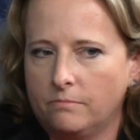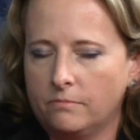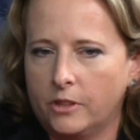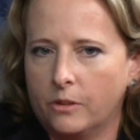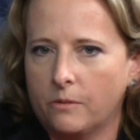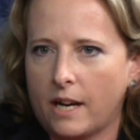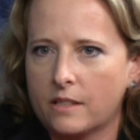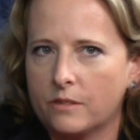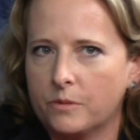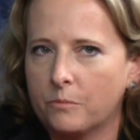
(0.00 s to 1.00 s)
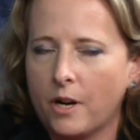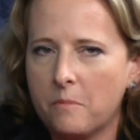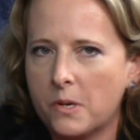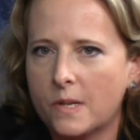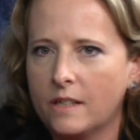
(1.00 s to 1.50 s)
you know, active in
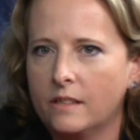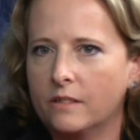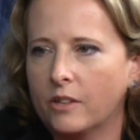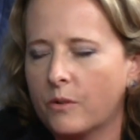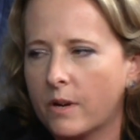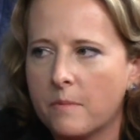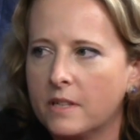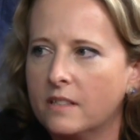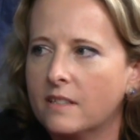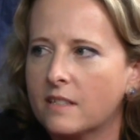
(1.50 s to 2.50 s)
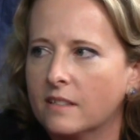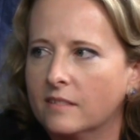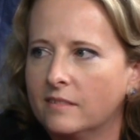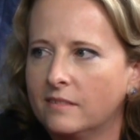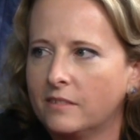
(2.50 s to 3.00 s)
primary and young women's mm.
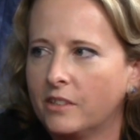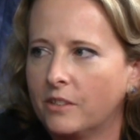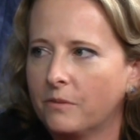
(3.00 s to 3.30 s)
and you, know, took